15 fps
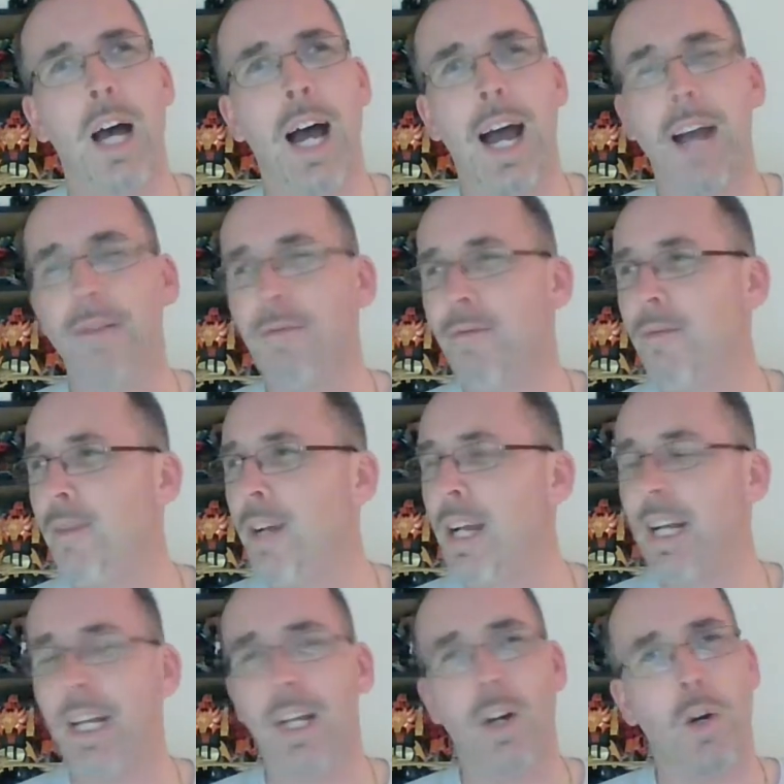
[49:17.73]
I
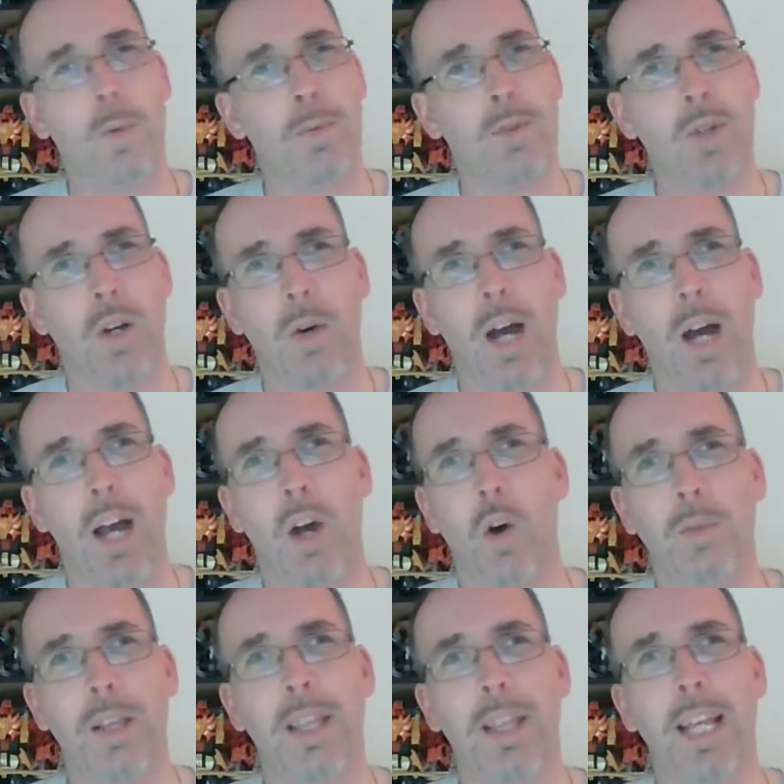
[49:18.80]
really hope so. I
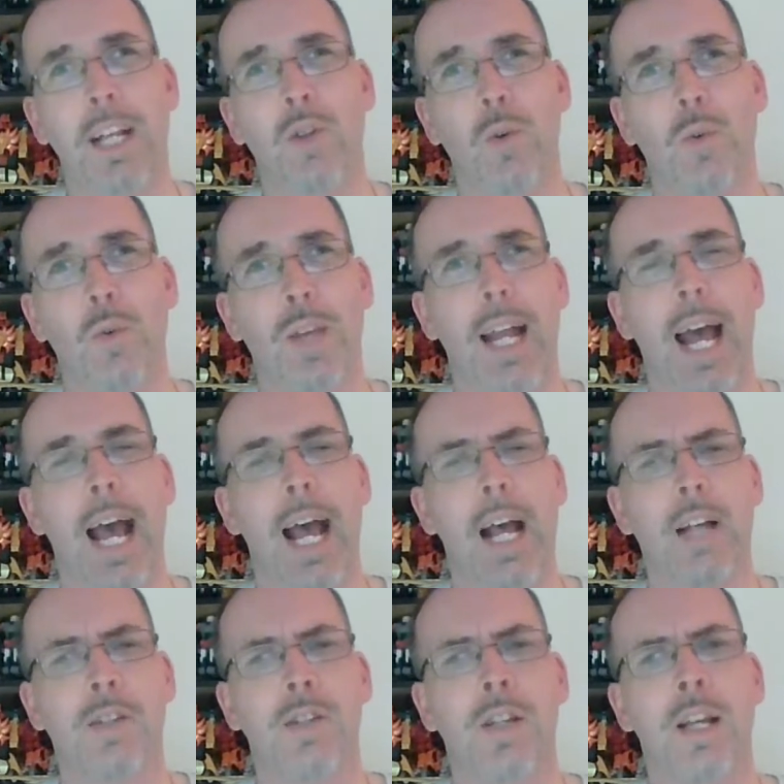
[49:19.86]
hope that they do that
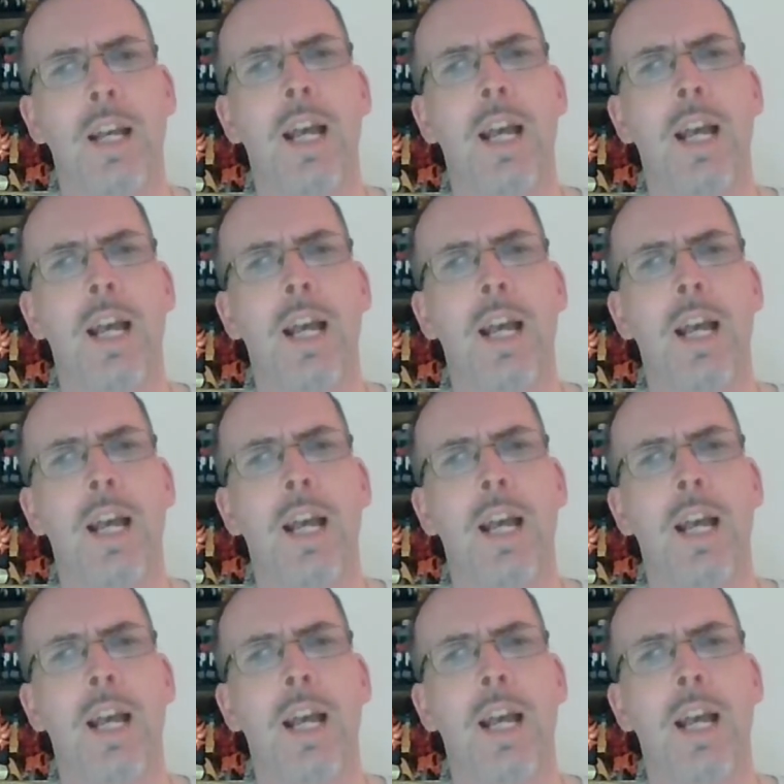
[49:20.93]
as